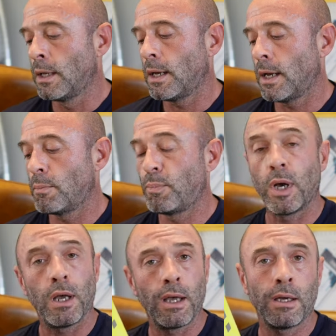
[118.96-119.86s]
uh,
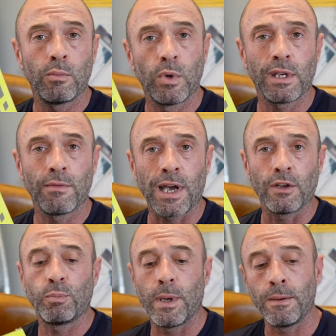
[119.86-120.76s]
but uh, we'll give that a
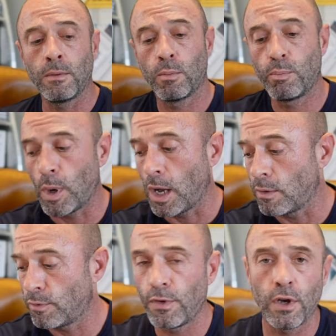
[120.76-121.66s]
spin.
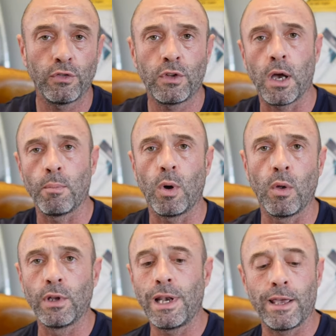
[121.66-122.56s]
But first up
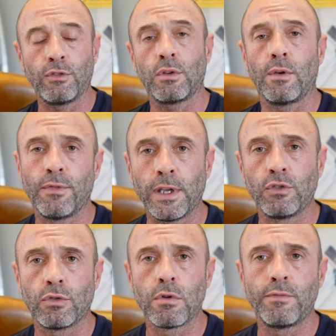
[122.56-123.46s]
on the list of
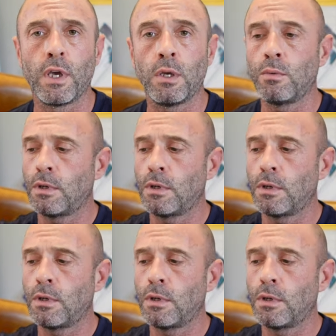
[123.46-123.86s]
things to review